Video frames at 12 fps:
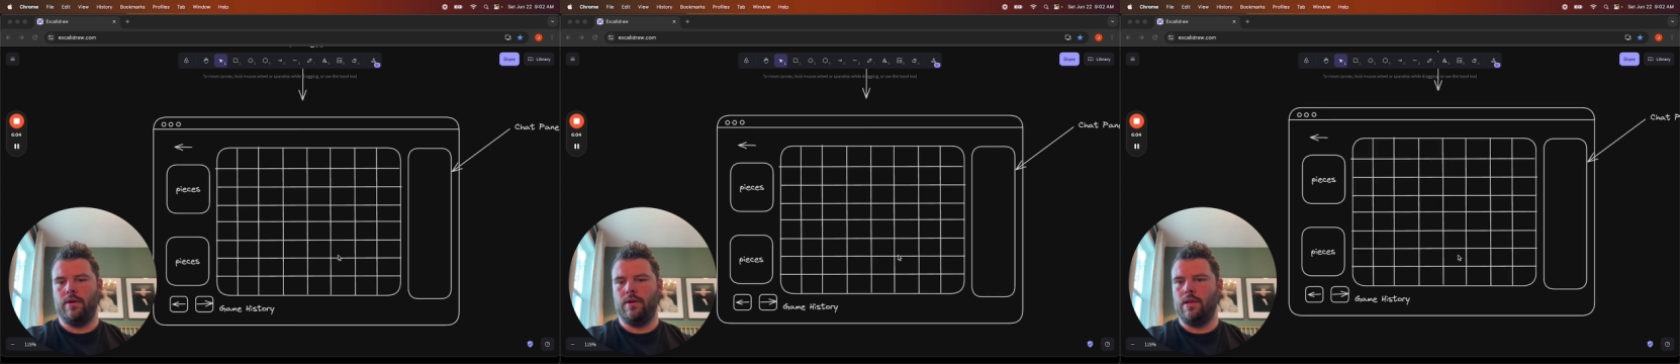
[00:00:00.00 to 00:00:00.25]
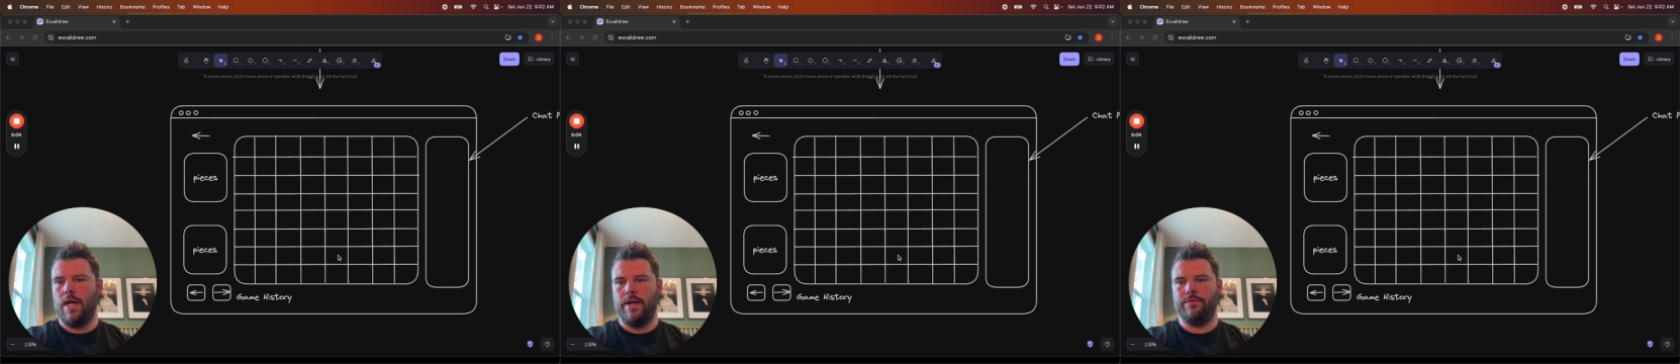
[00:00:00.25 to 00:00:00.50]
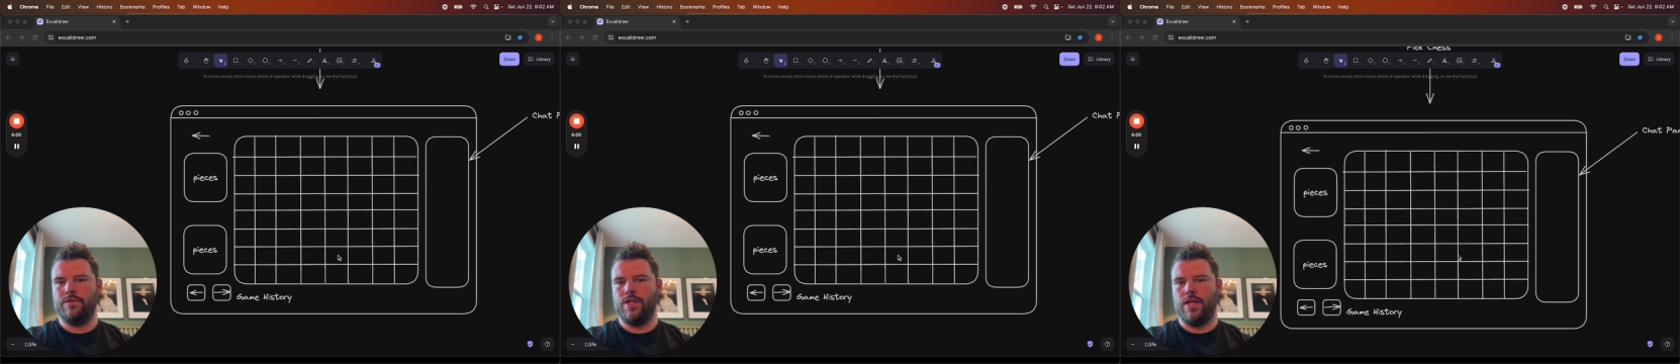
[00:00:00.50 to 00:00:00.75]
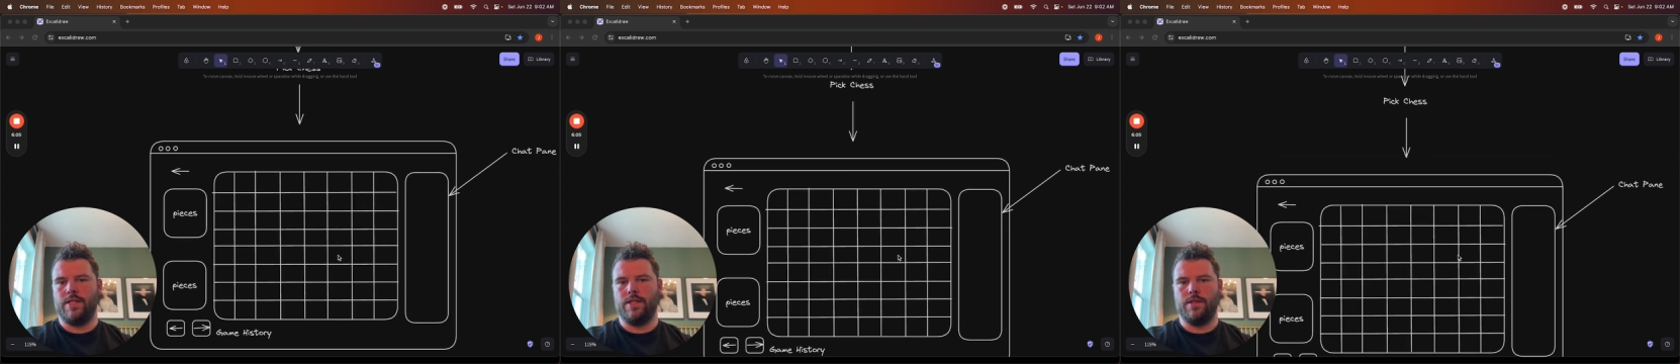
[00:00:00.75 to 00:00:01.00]
A lot of
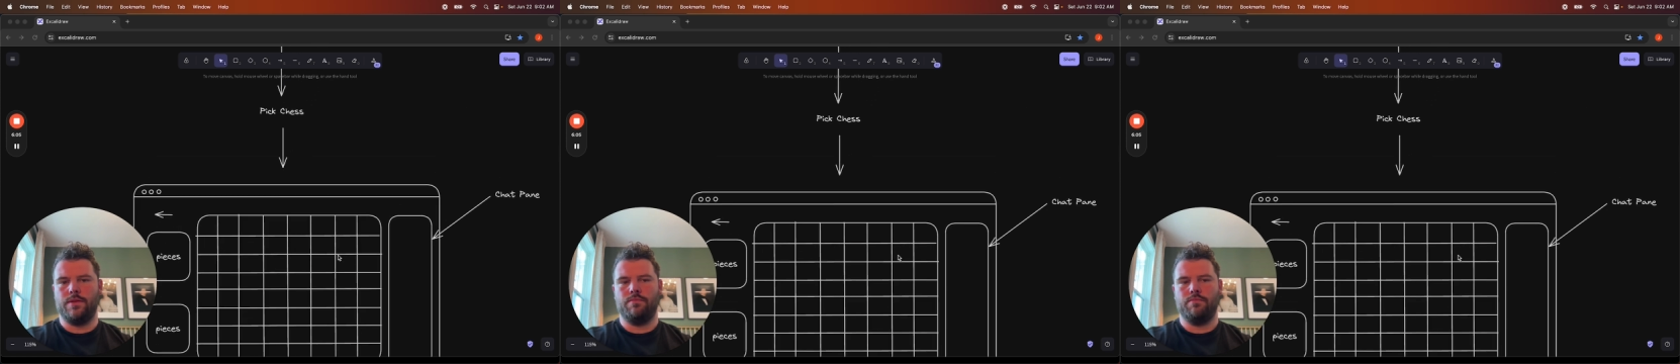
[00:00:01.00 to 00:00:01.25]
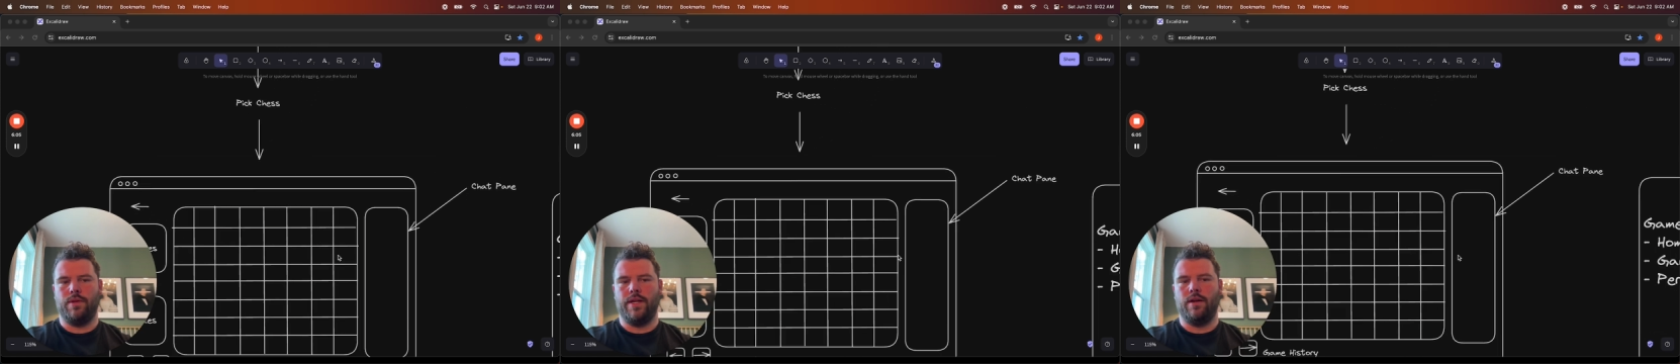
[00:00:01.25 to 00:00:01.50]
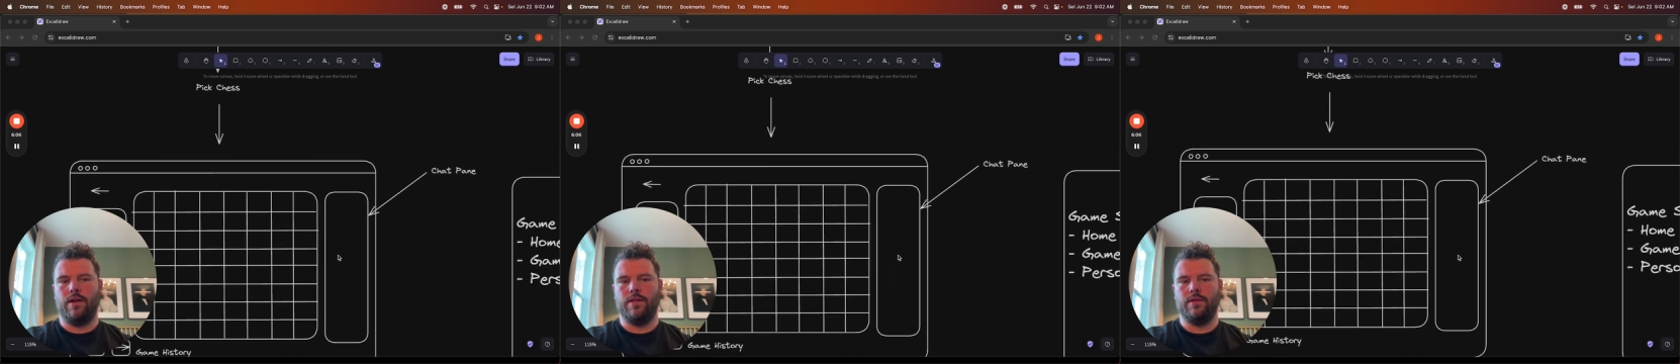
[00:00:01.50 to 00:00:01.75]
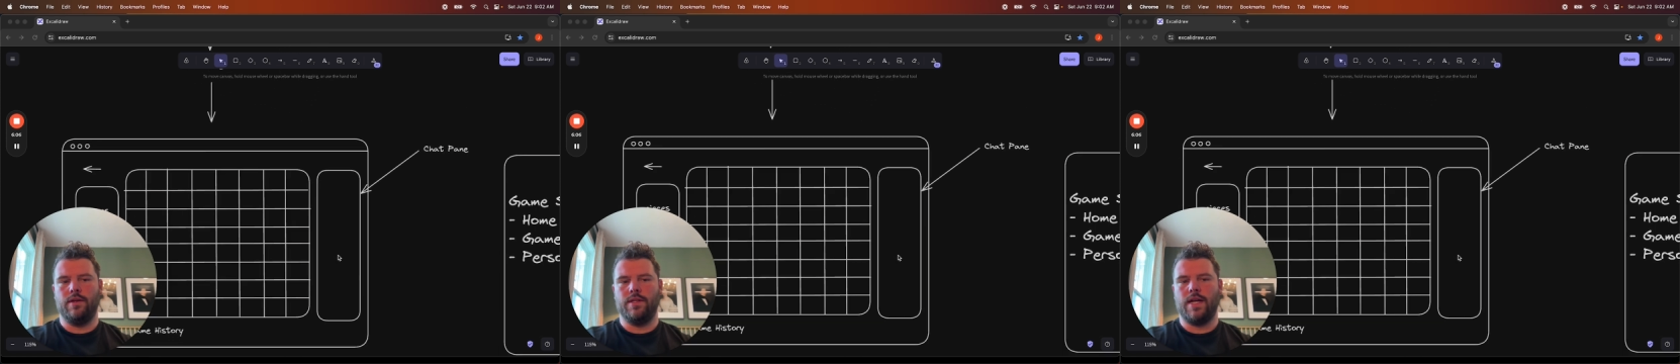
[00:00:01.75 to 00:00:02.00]
chess is played on
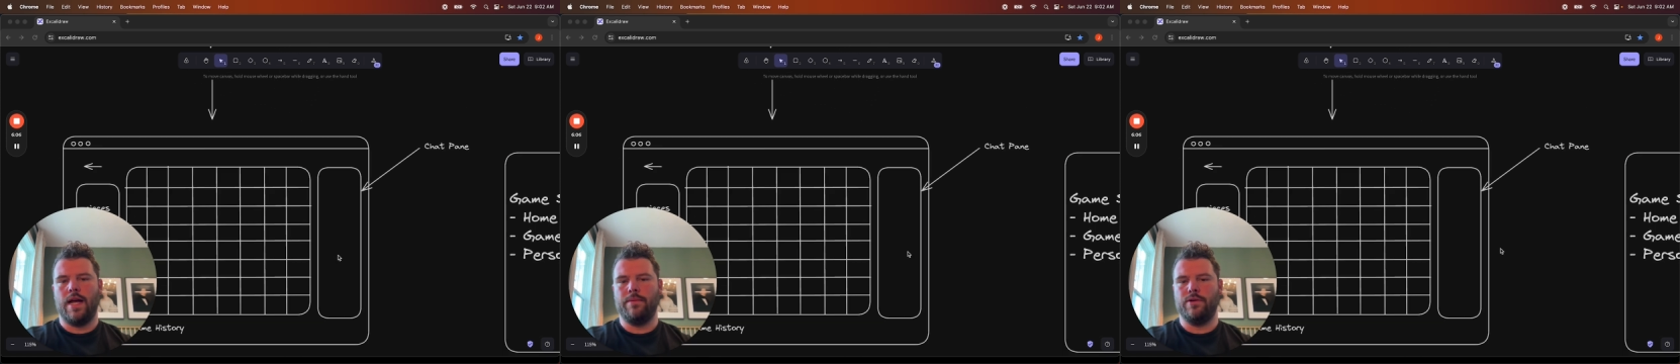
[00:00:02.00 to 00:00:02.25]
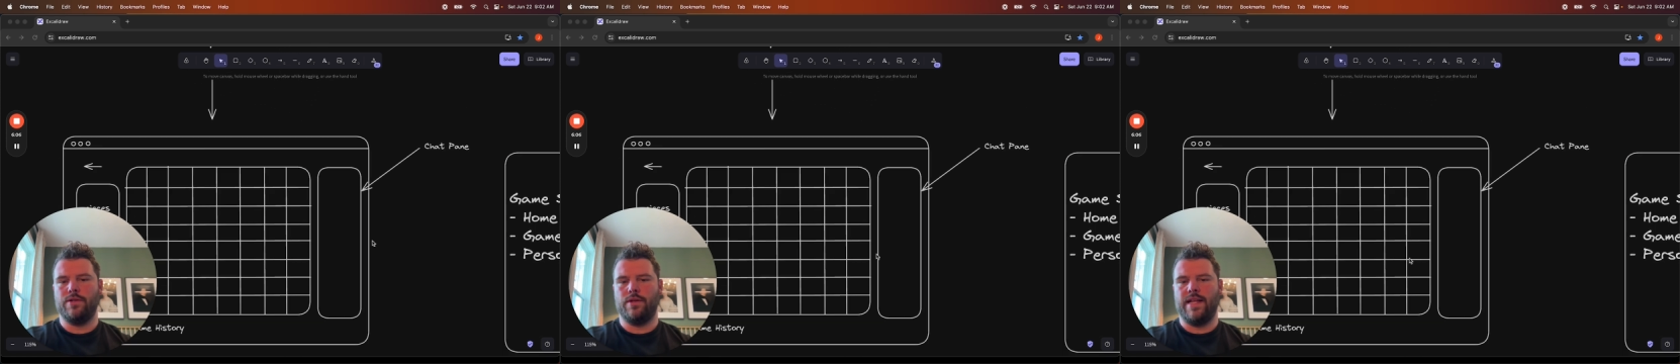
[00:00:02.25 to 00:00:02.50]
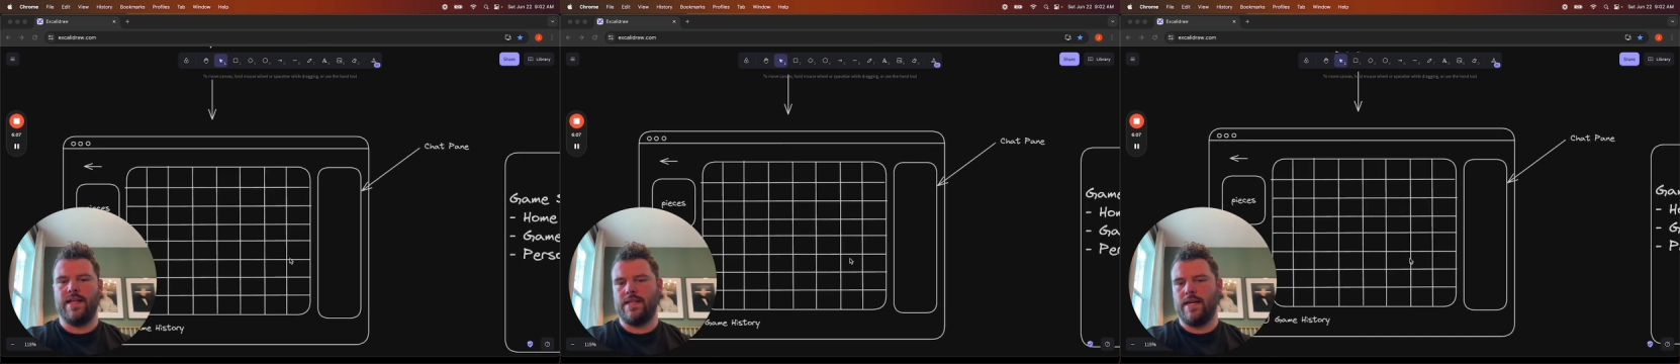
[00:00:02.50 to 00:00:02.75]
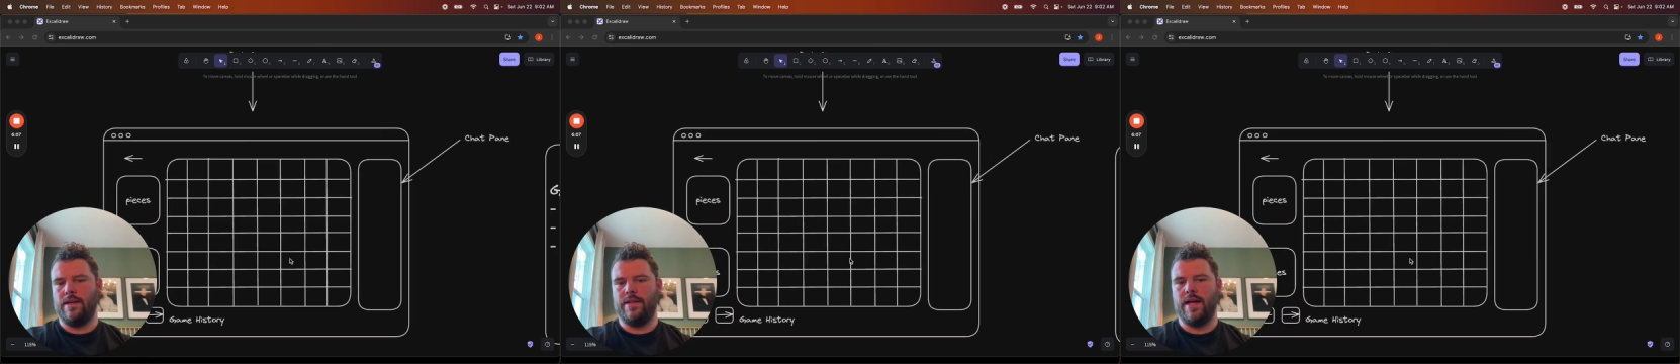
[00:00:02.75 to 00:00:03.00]
a timer, so that's
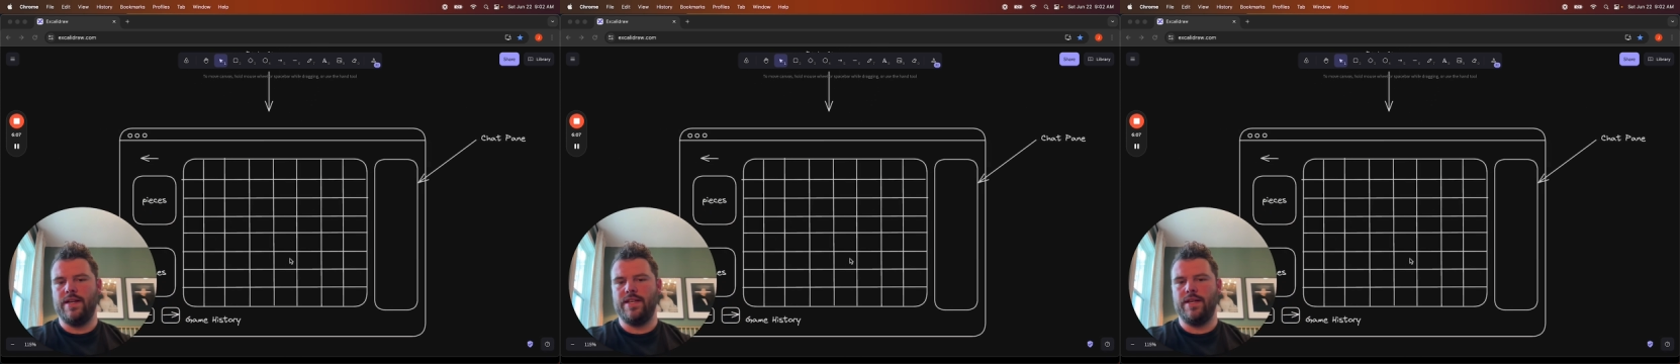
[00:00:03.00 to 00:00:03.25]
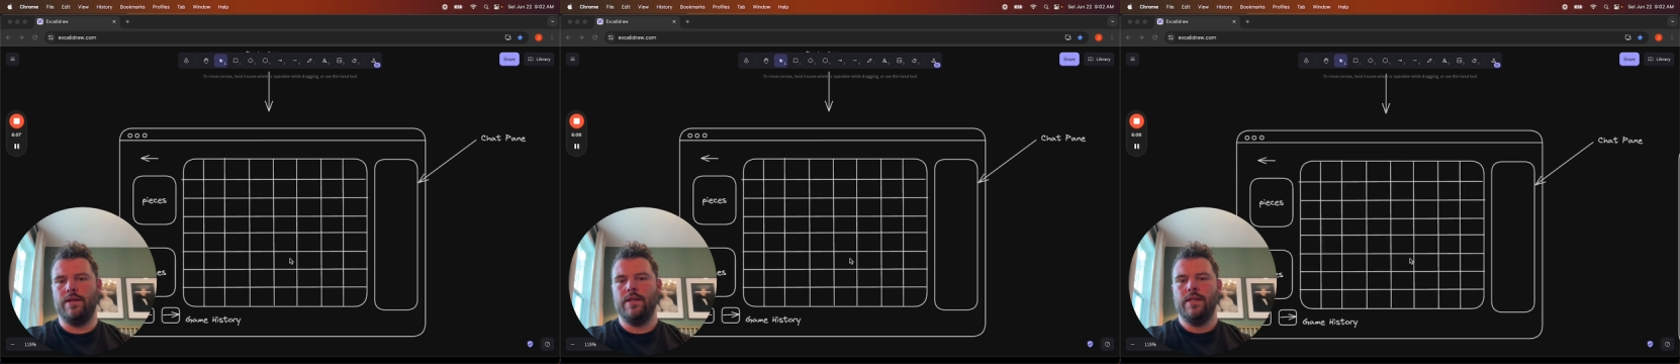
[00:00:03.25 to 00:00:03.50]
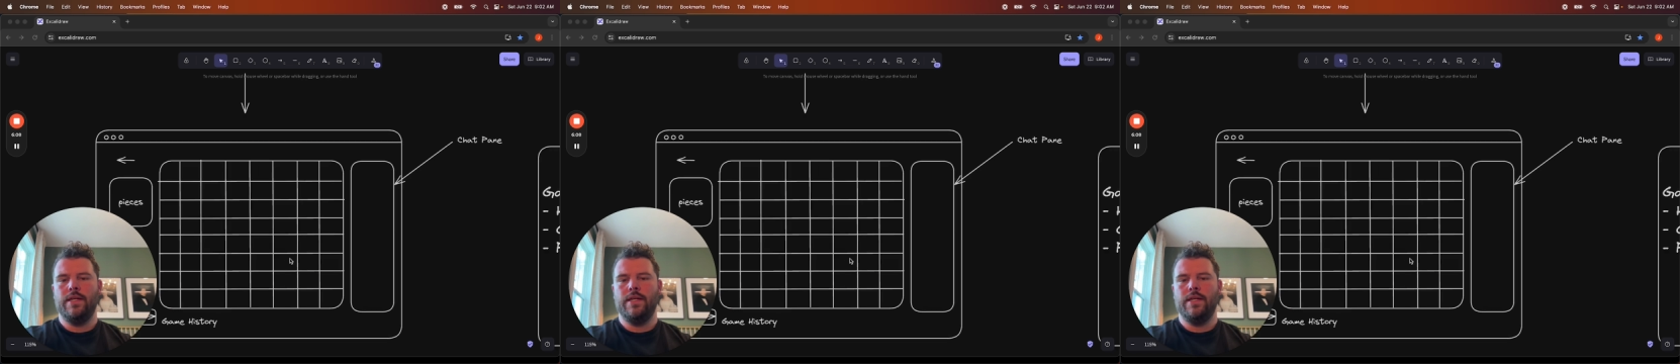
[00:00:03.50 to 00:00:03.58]
kind of the idea.